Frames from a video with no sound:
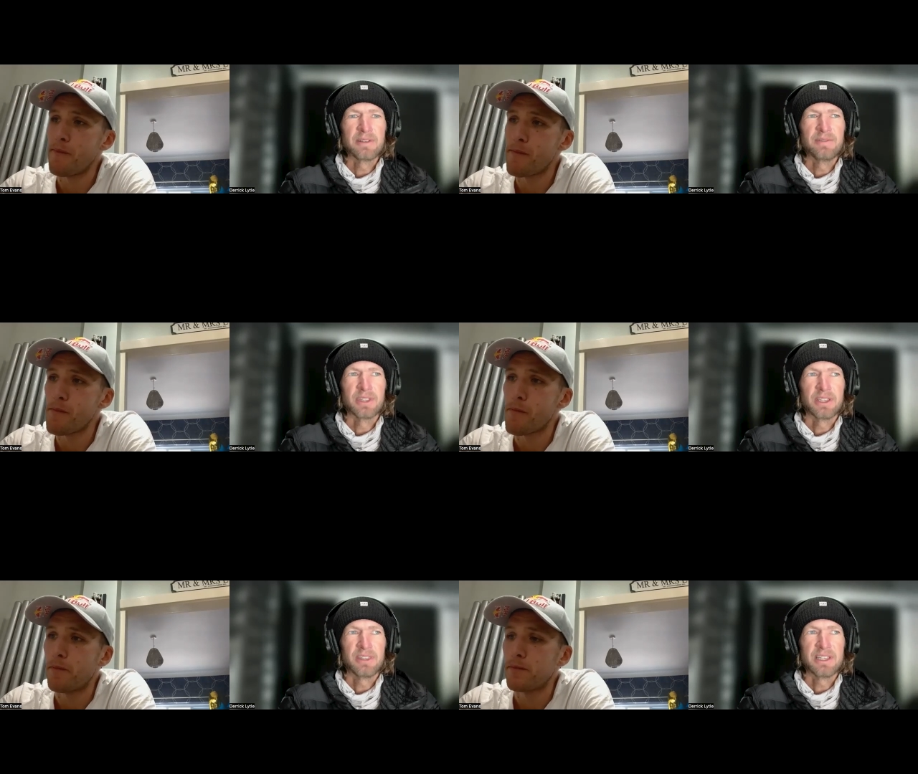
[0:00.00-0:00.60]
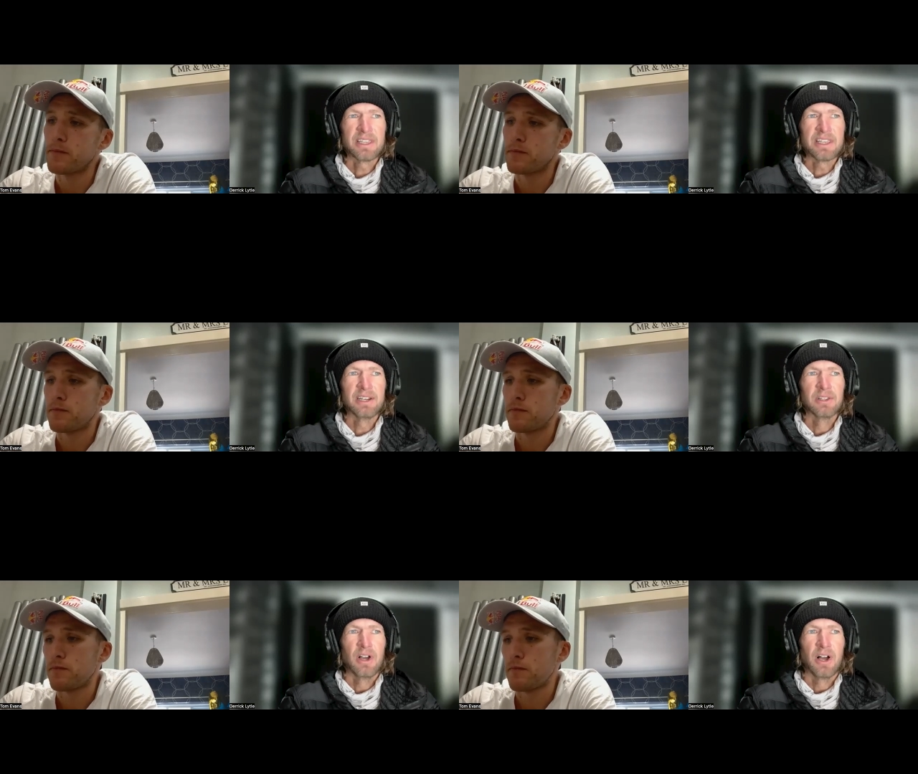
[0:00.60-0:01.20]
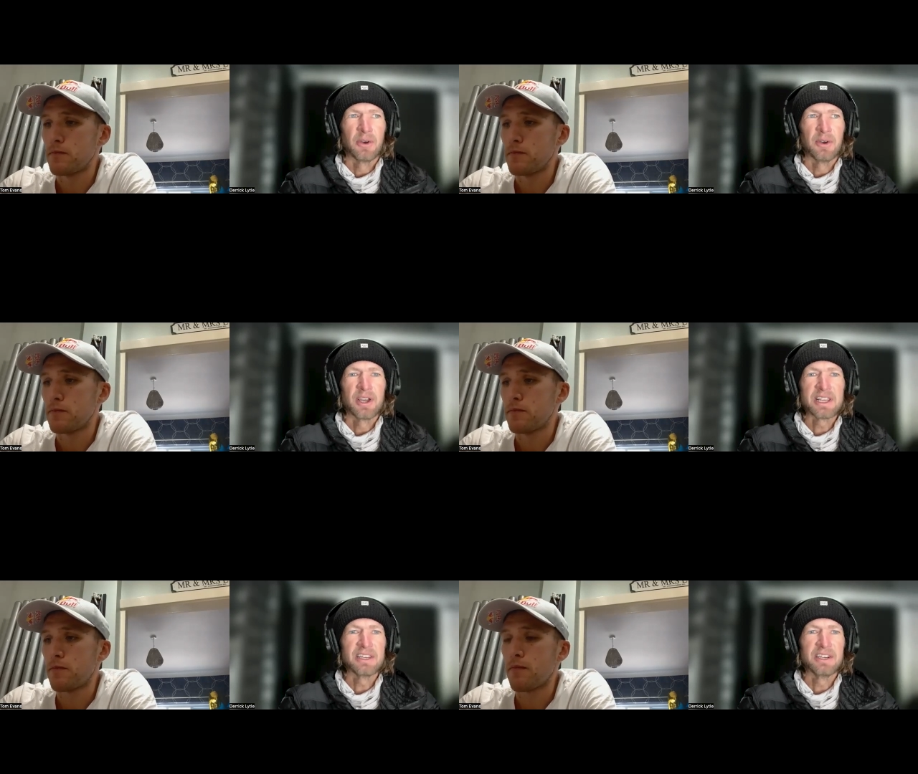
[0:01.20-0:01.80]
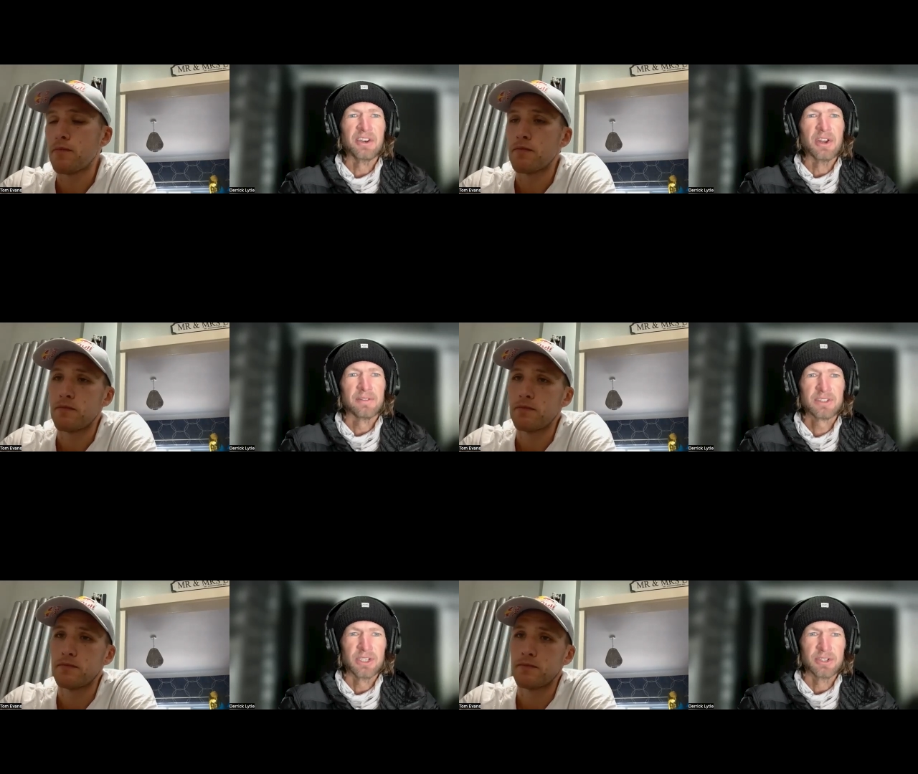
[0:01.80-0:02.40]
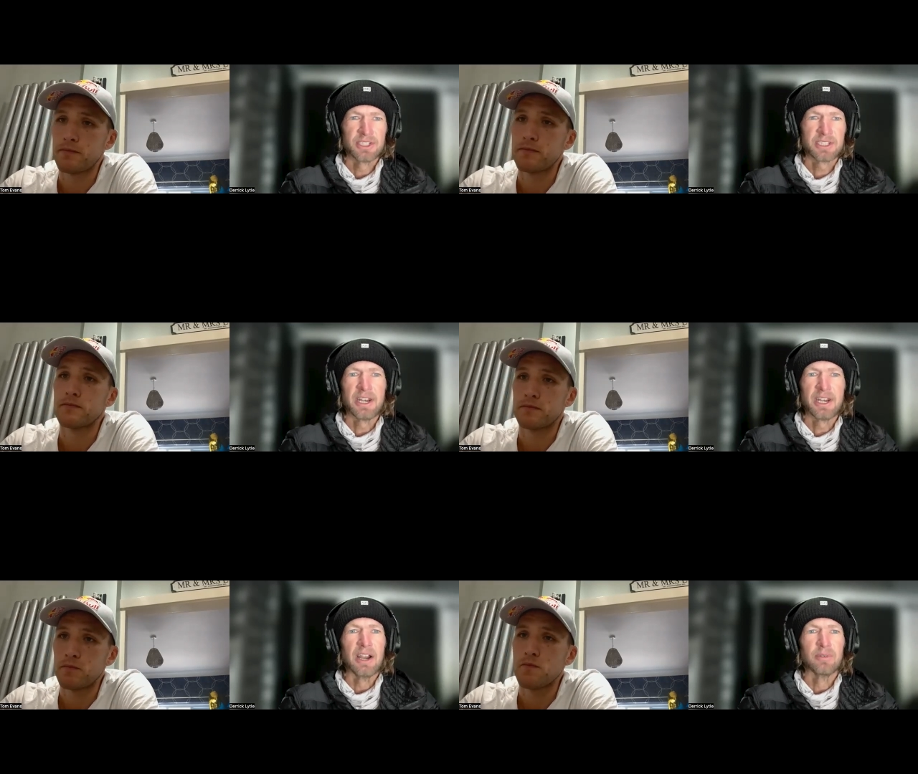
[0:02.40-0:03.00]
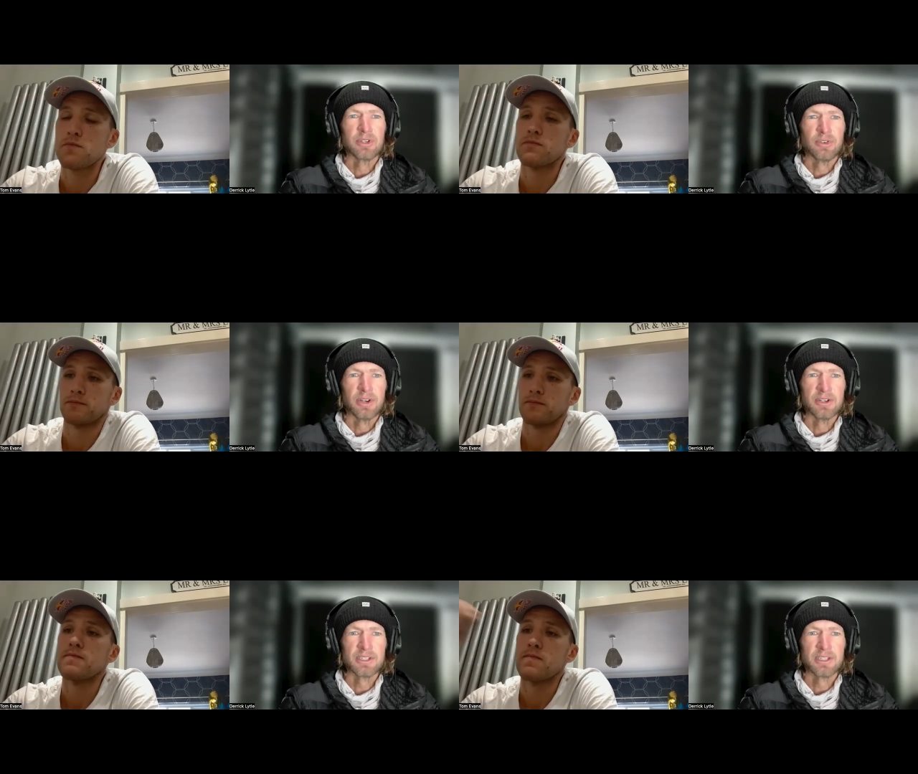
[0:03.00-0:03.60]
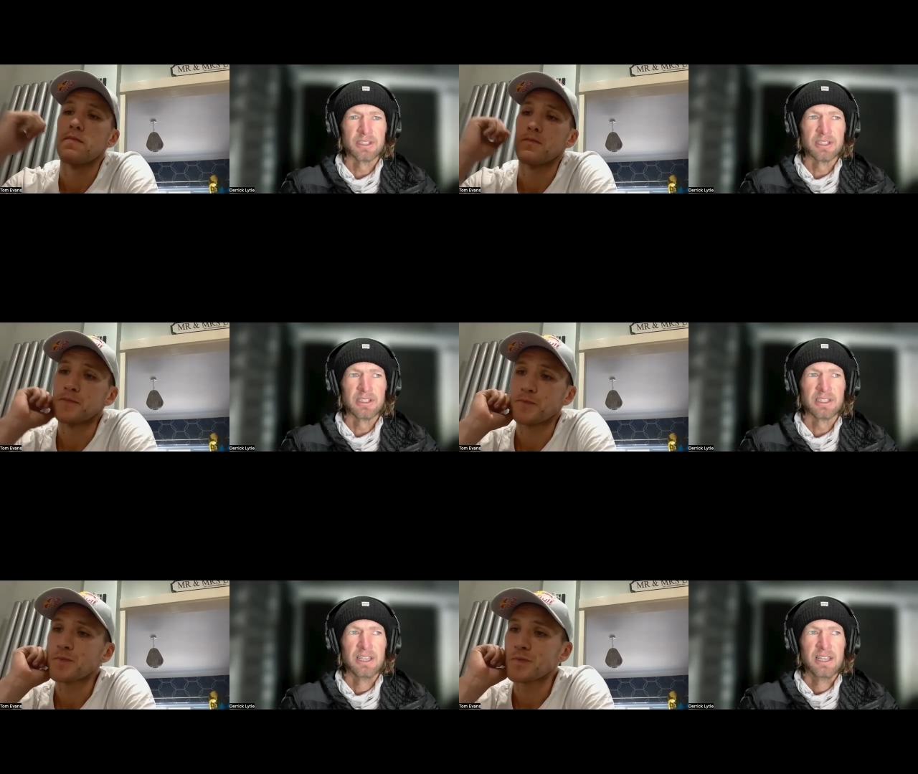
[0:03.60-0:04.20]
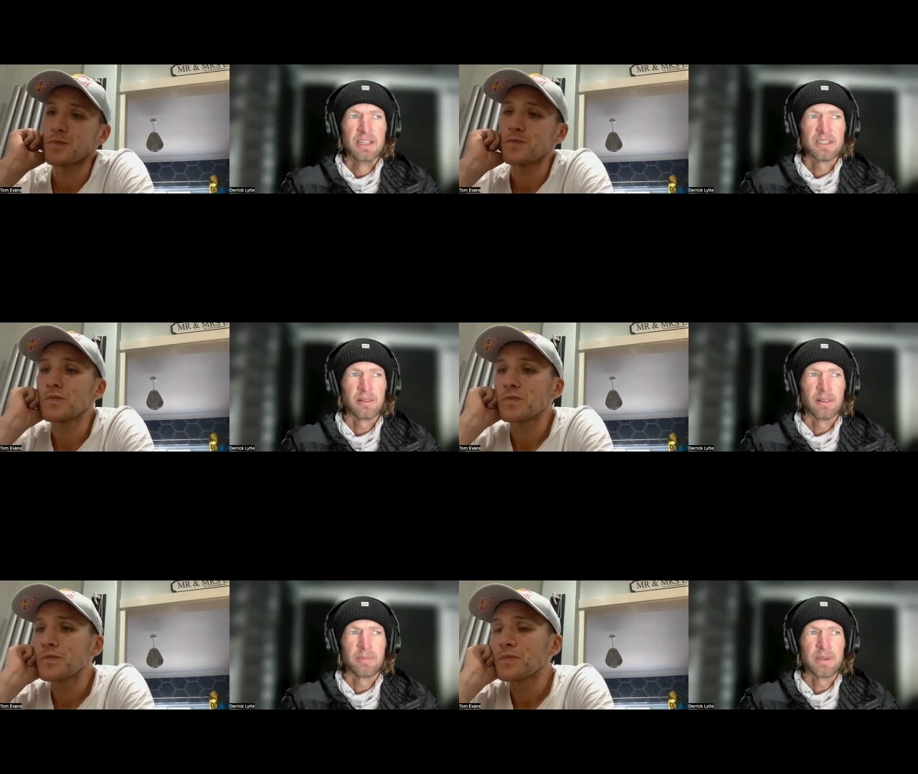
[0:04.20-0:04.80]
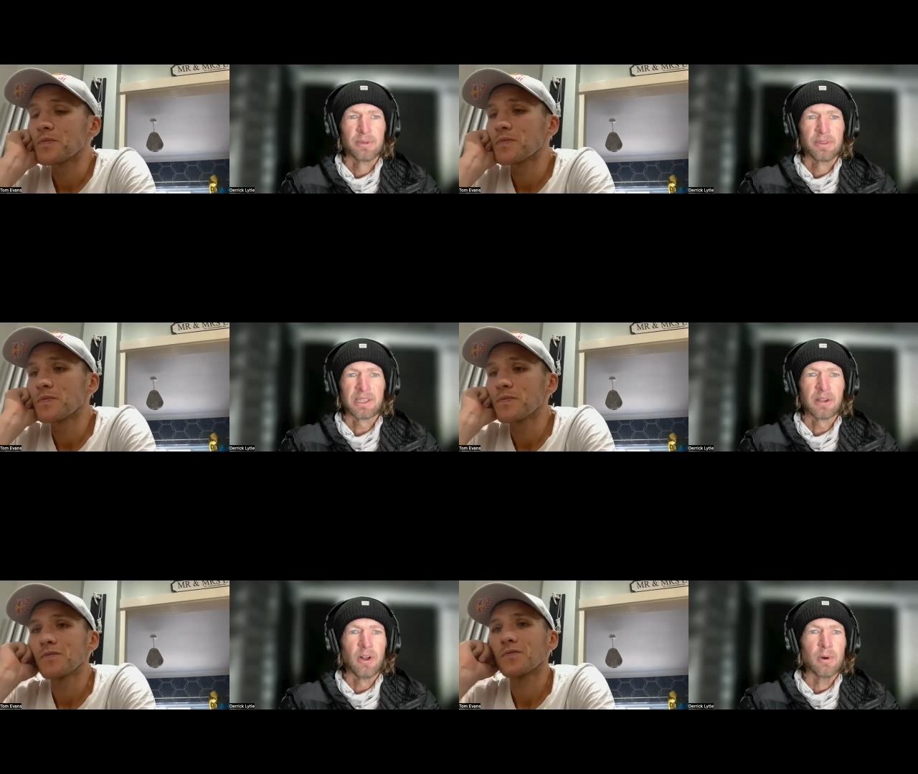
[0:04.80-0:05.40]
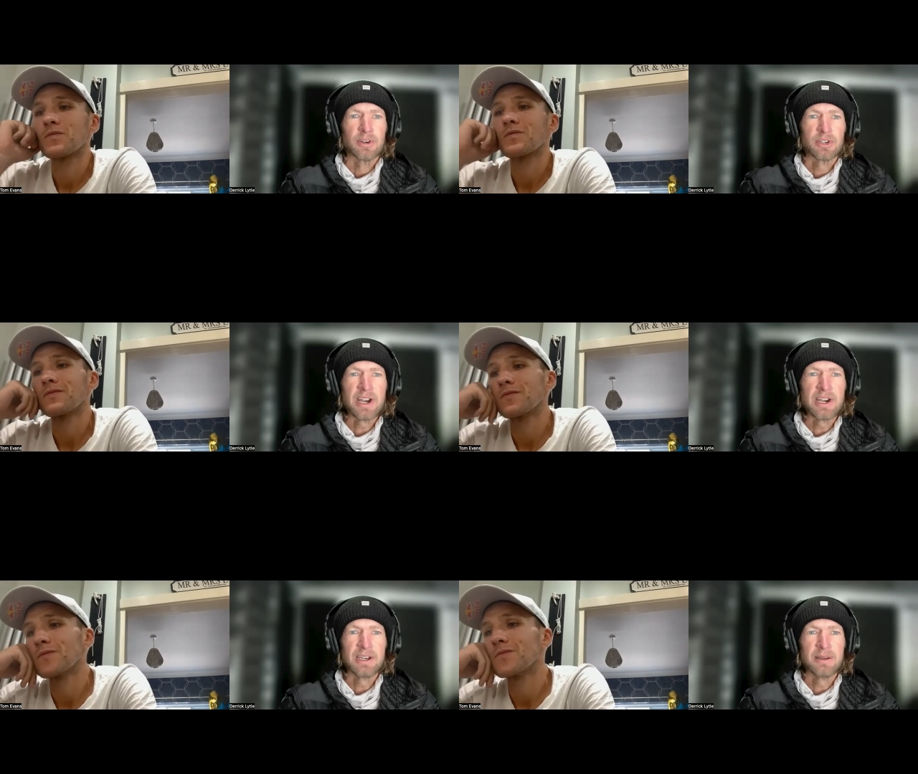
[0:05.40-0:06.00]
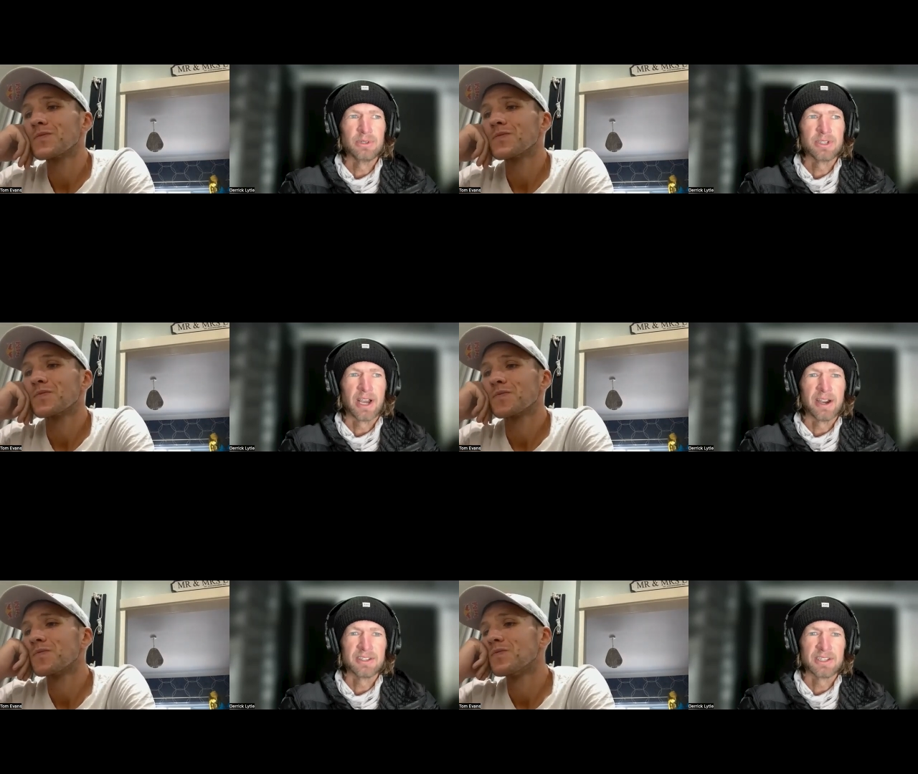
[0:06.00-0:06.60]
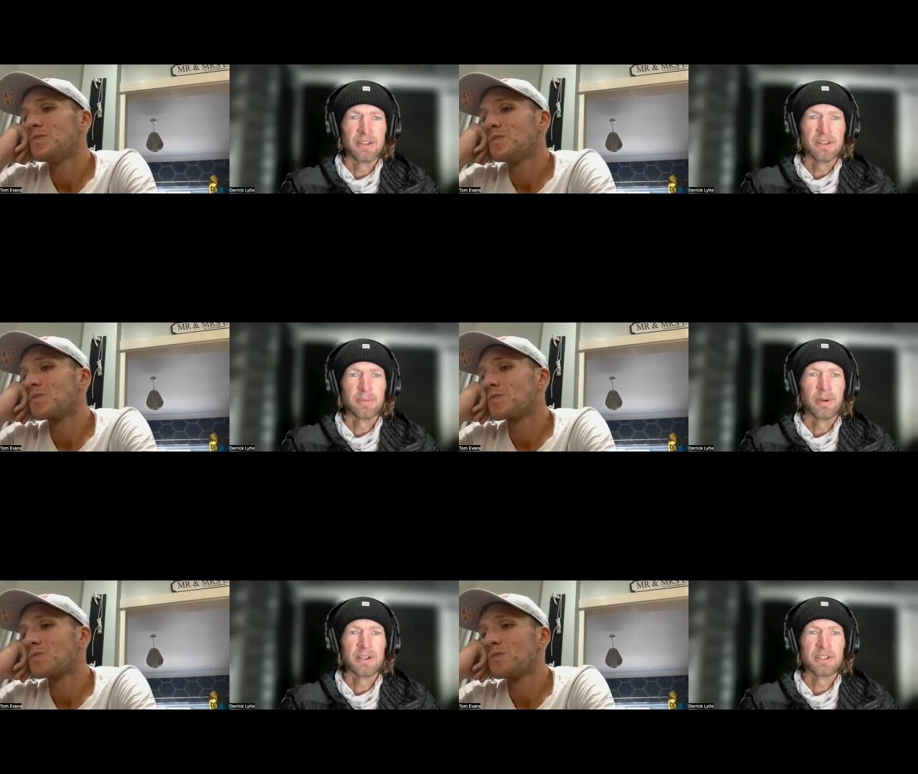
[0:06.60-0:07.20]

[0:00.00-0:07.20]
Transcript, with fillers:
Speaker 1: even though they think they eat a lot, are not eating enough. Still, just kind of average runners. It's like it's like a lot of people think like, oh, I'm overtraining, I'm too tired. It's like no, you're probably